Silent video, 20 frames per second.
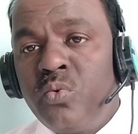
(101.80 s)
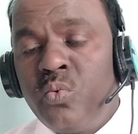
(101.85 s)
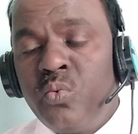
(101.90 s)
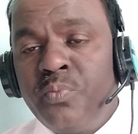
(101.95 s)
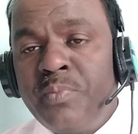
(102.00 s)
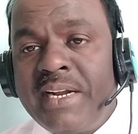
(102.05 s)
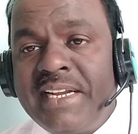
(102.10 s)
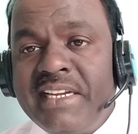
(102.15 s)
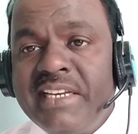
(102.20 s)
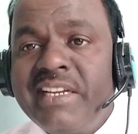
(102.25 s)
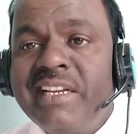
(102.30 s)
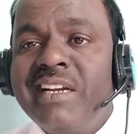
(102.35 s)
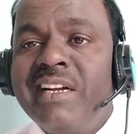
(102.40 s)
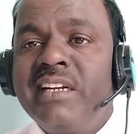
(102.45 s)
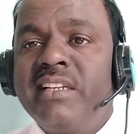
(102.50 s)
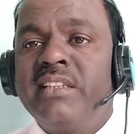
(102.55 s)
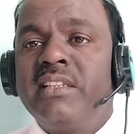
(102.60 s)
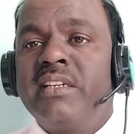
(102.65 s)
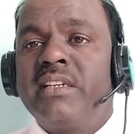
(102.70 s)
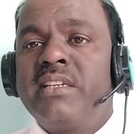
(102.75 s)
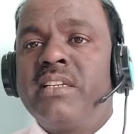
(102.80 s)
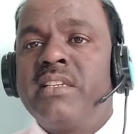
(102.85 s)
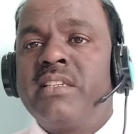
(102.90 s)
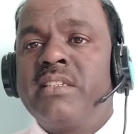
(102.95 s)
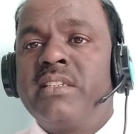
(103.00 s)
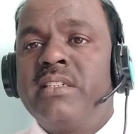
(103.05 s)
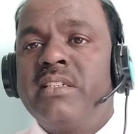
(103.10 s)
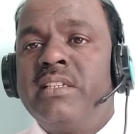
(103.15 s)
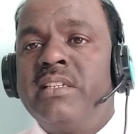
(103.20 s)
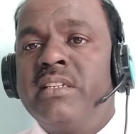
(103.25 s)
mitigate the risk
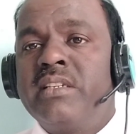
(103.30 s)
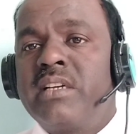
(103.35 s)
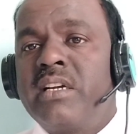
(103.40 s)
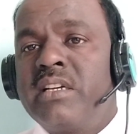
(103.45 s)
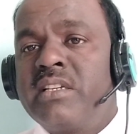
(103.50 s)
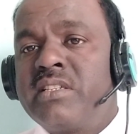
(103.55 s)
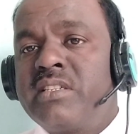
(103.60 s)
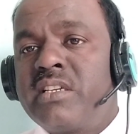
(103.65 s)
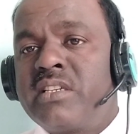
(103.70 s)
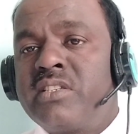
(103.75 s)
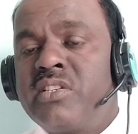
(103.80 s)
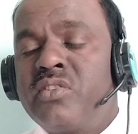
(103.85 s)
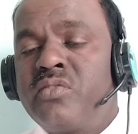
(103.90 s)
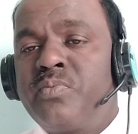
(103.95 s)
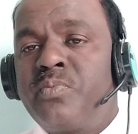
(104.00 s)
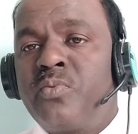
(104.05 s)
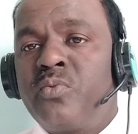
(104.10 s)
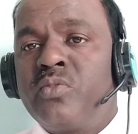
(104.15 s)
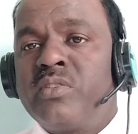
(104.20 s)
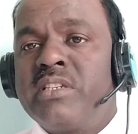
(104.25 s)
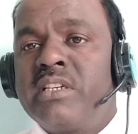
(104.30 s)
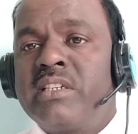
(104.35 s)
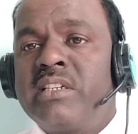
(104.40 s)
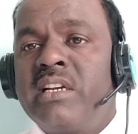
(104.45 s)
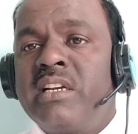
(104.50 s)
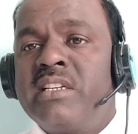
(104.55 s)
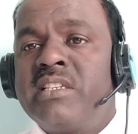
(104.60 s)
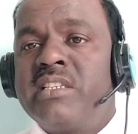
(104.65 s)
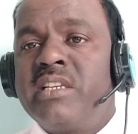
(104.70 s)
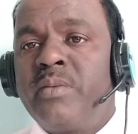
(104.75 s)
in construction project,
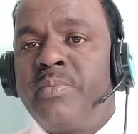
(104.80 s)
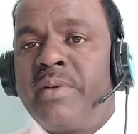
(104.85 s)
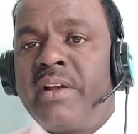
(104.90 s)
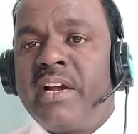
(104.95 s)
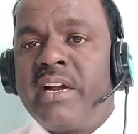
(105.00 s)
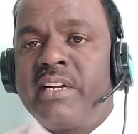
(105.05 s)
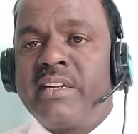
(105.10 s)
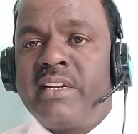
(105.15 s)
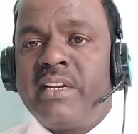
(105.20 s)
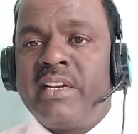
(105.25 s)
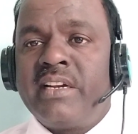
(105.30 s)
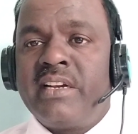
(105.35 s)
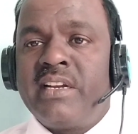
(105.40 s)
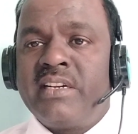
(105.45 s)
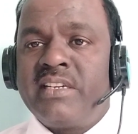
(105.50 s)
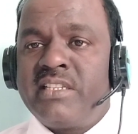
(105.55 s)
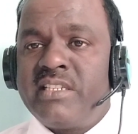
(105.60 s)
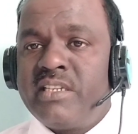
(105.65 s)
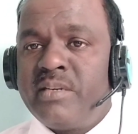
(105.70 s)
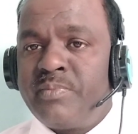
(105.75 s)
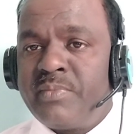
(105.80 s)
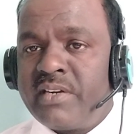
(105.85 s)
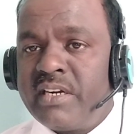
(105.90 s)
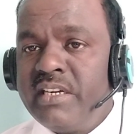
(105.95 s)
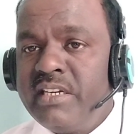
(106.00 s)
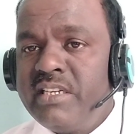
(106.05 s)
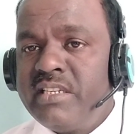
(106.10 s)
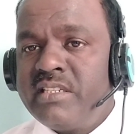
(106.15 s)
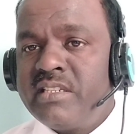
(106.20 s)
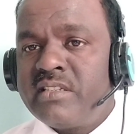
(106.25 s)
unsafe act and unsafe
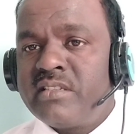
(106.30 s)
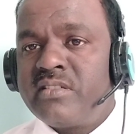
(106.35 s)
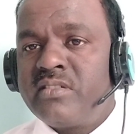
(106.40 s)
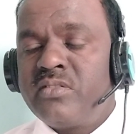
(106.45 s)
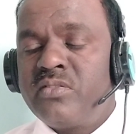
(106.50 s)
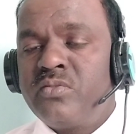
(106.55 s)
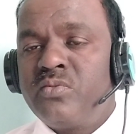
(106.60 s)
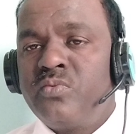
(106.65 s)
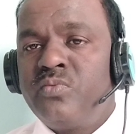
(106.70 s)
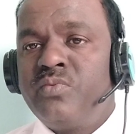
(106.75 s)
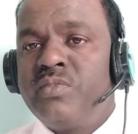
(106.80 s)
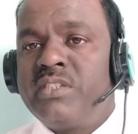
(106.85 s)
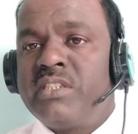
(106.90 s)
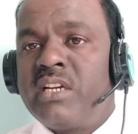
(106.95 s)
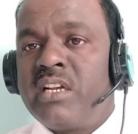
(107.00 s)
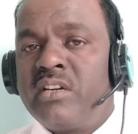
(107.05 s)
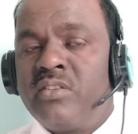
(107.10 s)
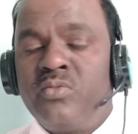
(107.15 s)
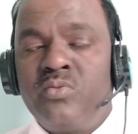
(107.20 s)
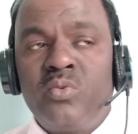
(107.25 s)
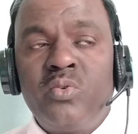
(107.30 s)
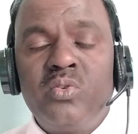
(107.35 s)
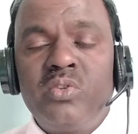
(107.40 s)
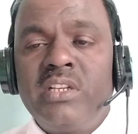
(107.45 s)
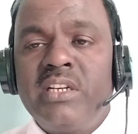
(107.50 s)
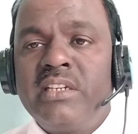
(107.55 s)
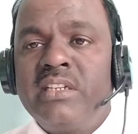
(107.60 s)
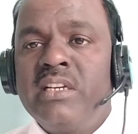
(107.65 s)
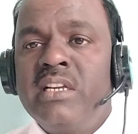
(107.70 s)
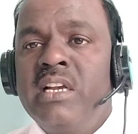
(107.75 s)
conditions, which are know
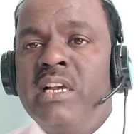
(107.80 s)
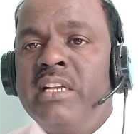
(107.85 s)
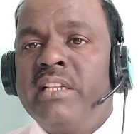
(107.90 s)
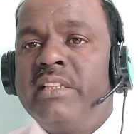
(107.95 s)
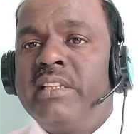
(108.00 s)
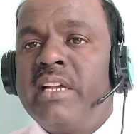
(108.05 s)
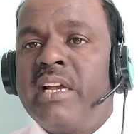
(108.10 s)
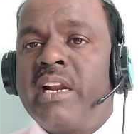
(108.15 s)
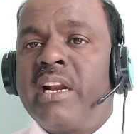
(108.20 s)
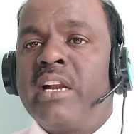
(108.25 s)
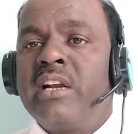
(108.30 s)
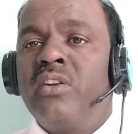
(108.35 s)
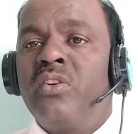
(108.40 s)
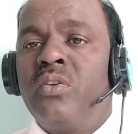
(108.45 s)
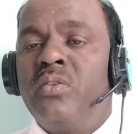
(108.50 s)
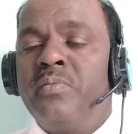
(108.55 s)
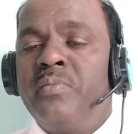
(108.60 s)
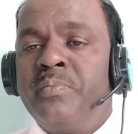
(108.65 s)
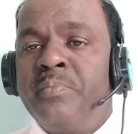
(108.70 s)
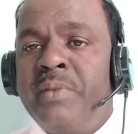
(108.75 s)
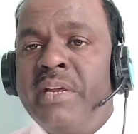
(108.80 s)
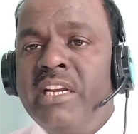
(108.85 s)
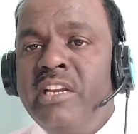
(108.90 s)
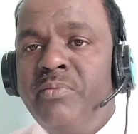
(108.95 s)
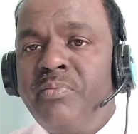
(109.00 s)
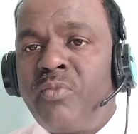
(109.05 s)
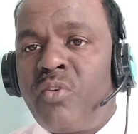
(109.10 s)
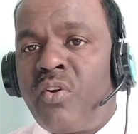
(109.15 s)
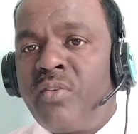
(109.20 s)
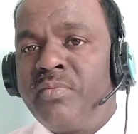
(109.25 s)
that there are many
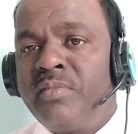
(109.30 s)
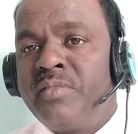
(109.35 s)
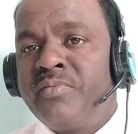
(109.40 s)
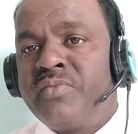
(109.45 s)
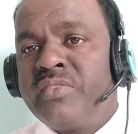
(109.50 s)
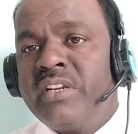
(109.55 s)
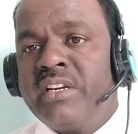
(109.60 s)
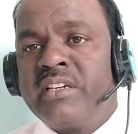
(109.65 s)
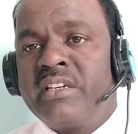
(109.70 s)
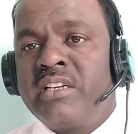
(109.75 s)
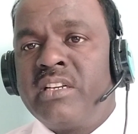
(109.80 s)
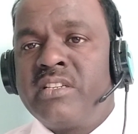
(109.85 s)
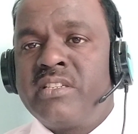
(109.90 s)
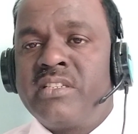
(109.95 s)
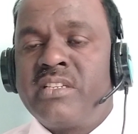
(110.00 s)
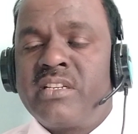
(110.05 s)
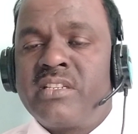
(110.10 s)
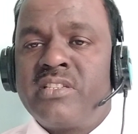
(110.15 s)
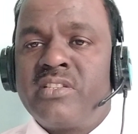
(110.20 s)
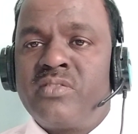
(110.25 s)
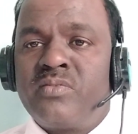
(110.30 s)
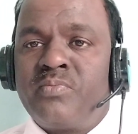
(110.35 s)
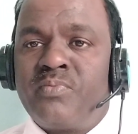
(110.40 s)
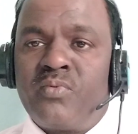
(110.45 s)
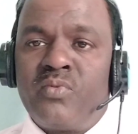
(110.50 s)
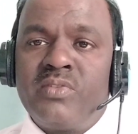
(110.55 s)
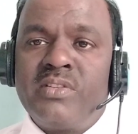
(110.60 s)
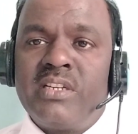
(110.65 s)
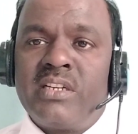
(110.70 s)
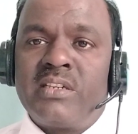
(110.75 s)
problems at construction
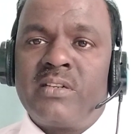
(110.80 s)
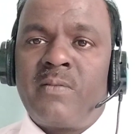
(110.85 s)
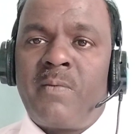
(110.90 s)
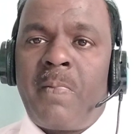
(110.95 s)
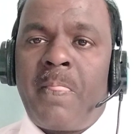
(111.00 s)
project.